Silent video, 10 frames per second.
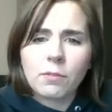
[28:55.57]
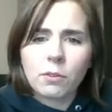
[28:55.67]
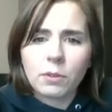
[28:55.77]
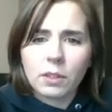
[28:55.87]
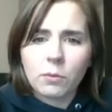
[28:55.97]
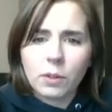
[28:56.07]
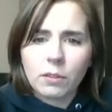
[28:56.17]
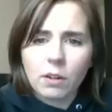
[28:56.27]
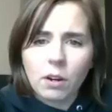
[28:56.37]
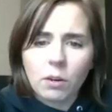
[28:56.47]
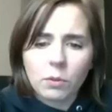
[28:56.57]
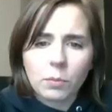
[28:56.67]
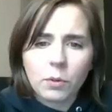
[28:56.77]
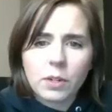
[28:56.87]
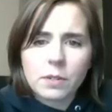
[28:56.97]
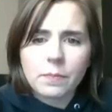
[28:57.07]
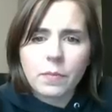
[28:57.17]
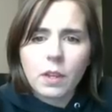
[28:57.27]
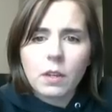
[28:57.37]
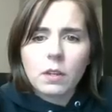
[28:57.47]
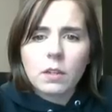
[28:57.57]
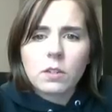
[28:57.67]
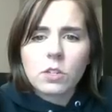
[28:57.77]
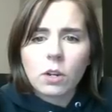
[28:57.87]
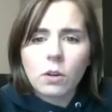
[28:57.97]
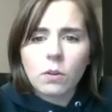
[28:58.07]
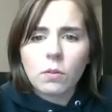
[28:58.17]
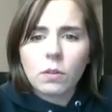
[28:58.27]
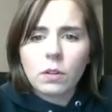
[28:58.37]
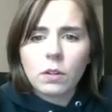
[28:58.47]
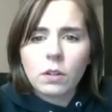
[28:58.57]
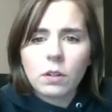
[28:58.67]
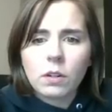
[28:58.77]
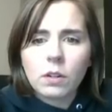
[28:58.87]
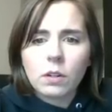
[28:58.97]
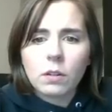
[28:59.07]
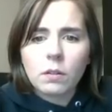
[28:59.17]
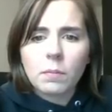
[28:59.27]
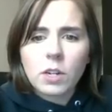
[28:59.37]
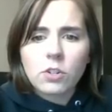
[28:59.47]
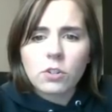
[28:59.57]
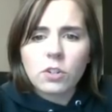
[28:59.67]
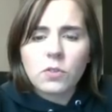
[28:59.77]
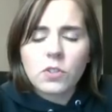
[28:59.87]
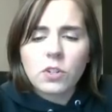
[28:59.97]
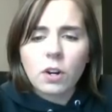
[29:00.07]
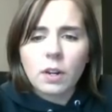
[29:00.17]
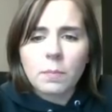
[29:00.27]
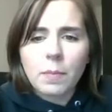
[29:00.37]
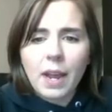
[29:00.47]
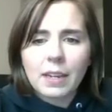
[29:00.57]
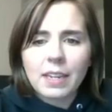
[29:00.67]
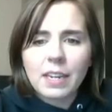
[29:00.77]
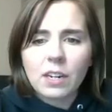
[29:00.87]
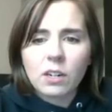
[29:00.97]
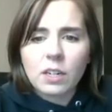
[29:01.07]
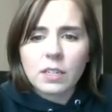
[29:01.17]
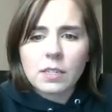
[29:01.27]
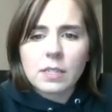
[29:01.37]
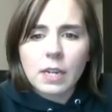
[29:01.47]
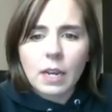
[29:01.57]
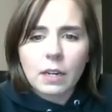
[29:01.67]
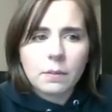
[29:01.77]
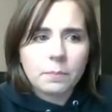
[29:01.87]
a really weird and awkward print. So make sure you start it back here instead.